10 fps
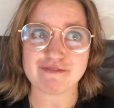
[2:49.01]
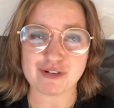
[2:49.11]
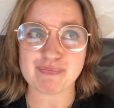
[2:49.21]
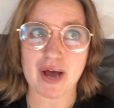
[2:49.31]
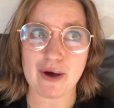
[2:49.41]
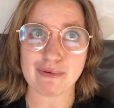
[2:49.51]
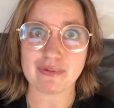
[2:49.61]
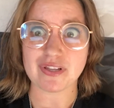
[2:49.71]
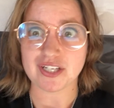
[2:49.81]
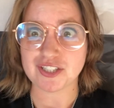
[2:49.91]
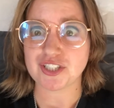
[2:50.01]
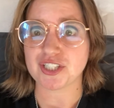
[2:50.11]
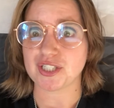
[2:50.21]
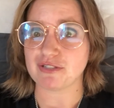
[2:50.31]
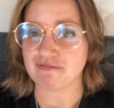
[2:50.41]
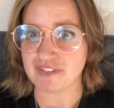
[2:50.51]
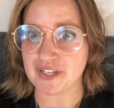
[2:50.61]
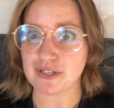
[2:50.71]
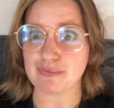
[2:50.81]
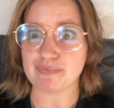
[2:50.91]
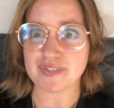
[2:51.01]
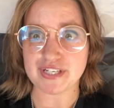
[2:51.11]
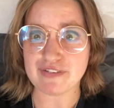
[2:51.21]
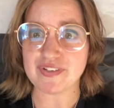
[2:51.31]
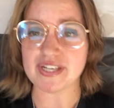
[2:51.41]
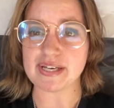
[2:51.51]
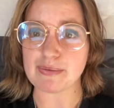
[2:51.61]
about literature, film, TV,